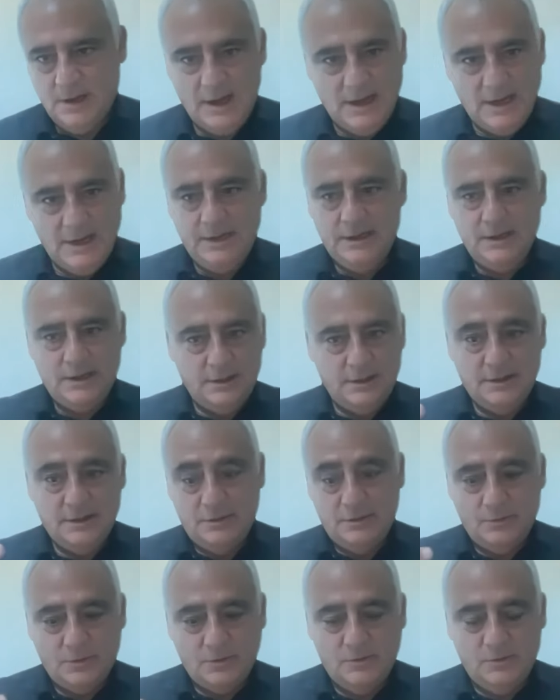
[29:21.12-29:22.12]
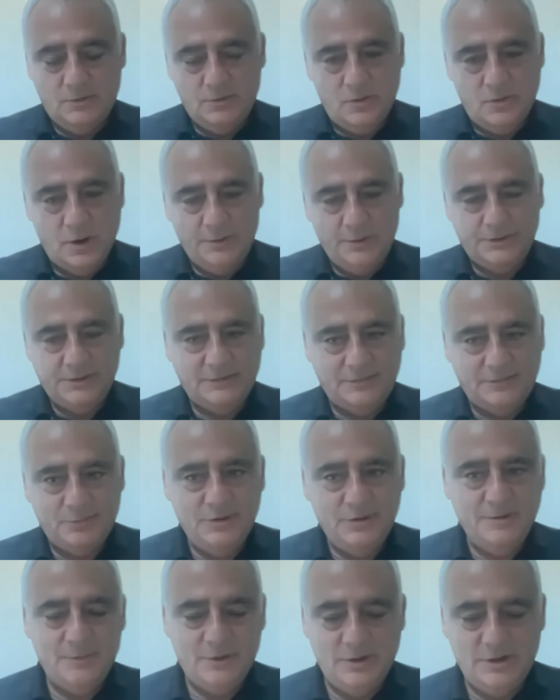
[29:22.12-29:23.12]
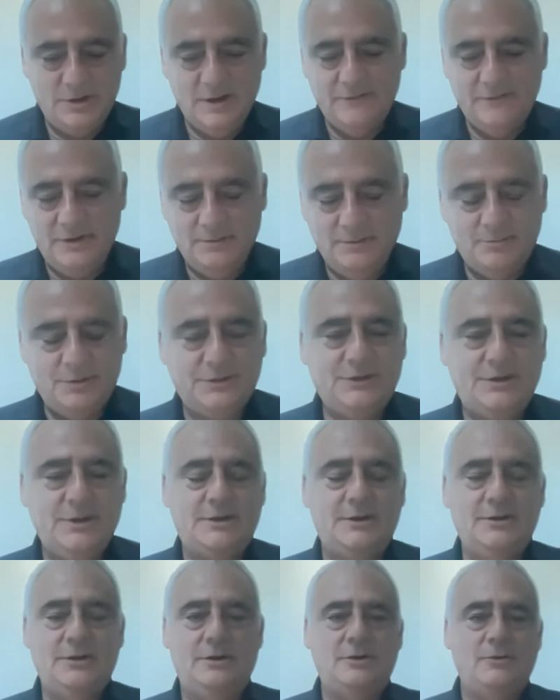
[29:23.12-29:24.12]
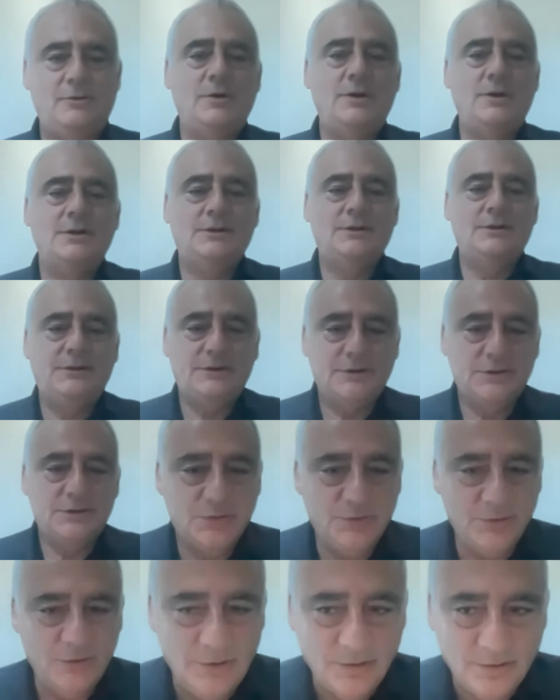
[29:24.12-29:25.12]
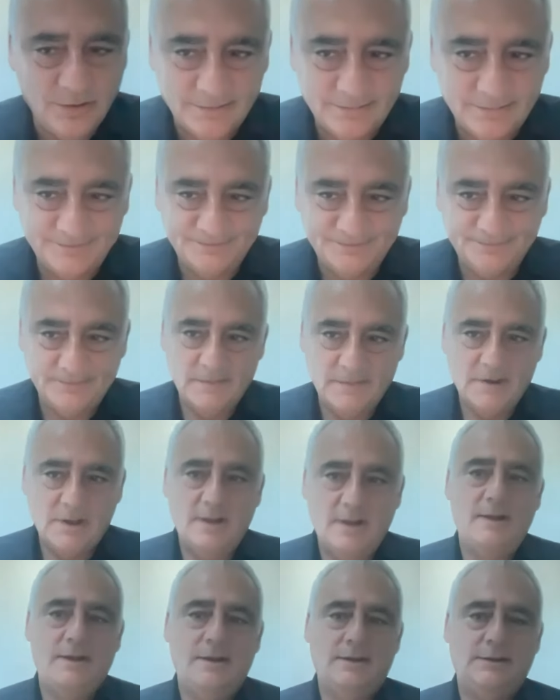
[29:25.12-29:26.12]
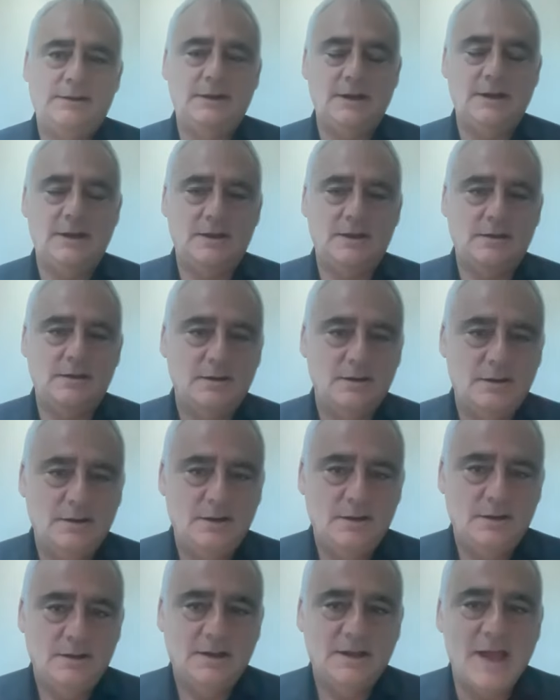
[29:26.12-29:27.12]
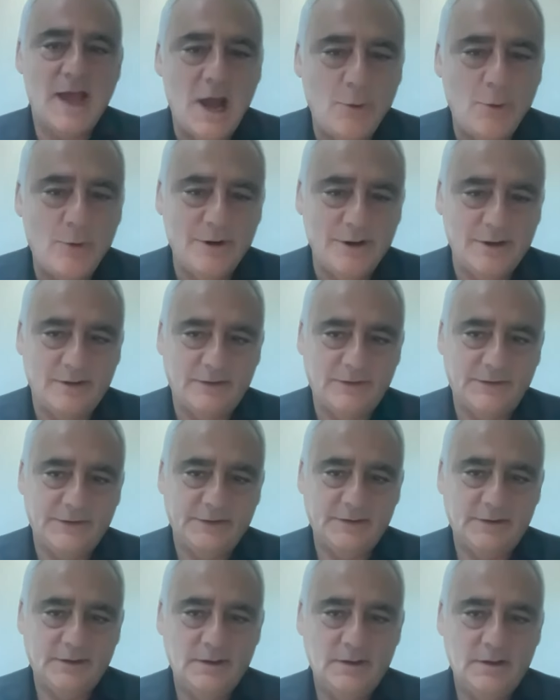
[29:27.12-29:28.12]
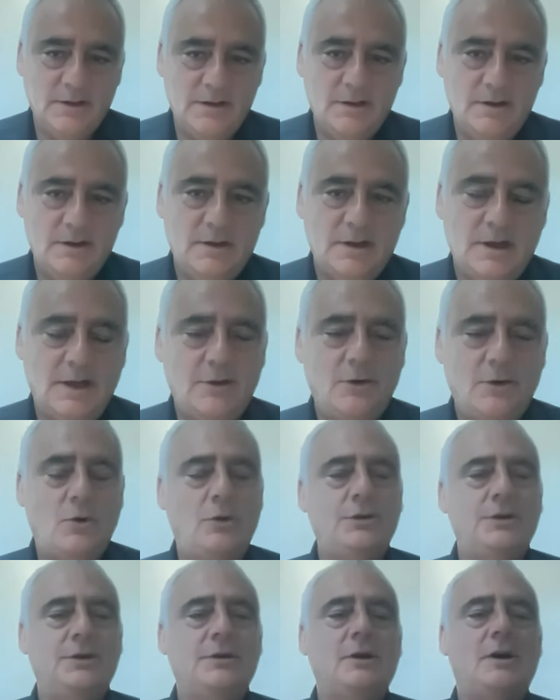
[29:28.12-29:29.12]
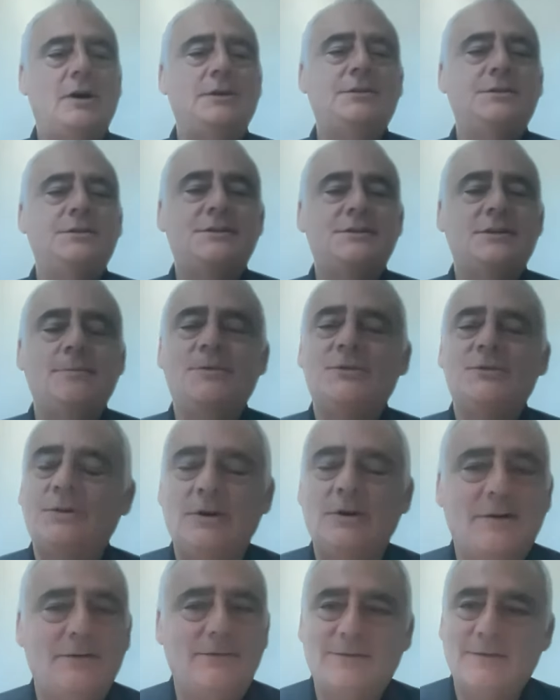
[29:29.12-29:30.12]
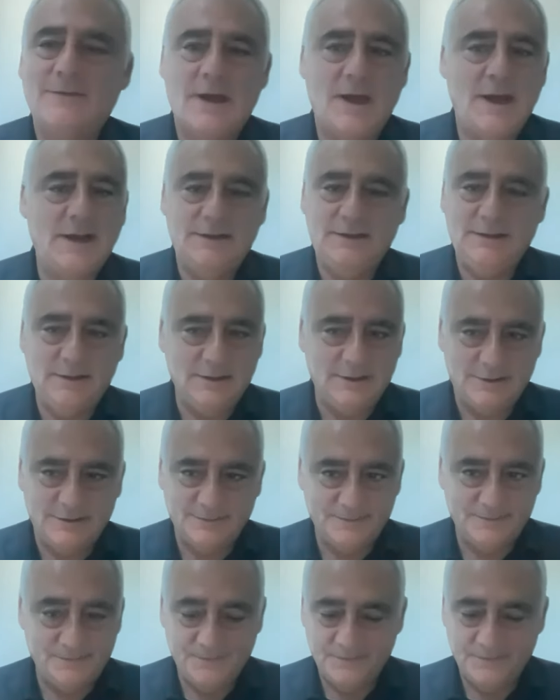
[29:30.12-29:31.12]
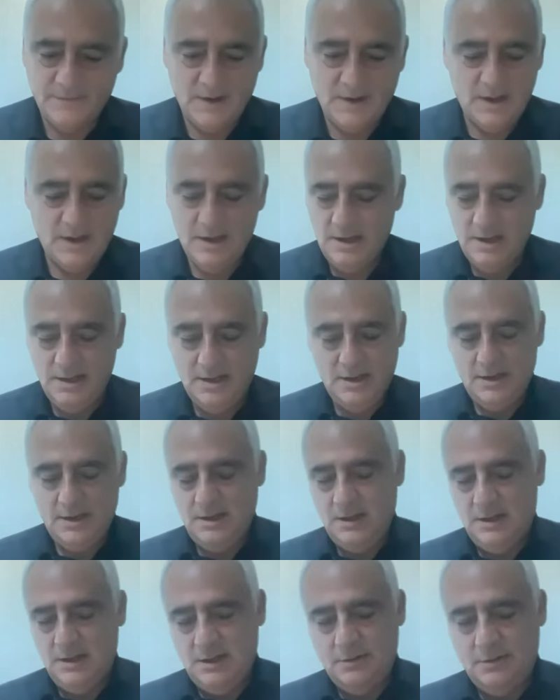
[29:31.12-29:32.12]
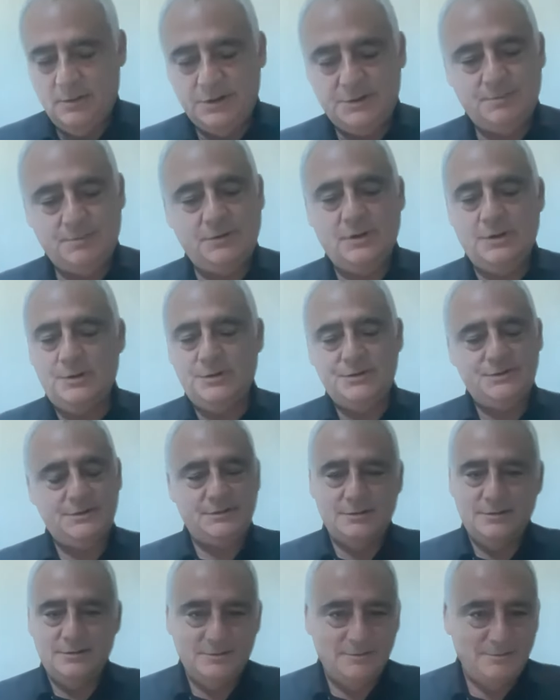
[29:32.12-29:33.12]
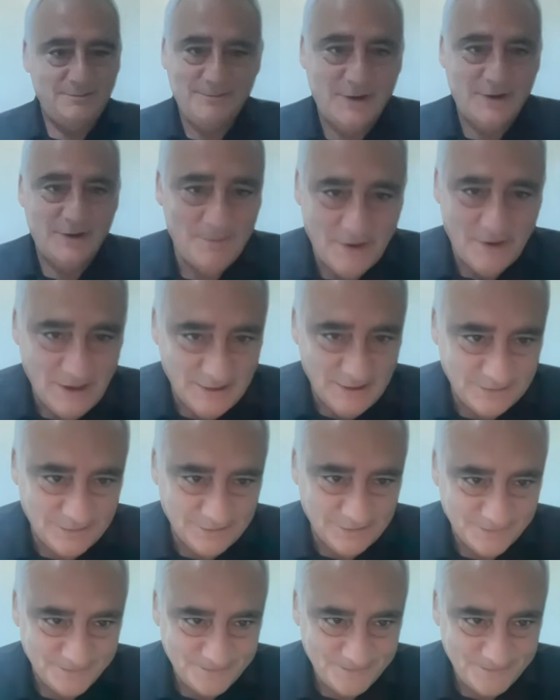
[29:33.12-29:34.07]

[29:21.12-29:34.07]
And the quote of Primo Levi in particular rings true today. Cowardice and holding on to some sort of idea, which blows my mind.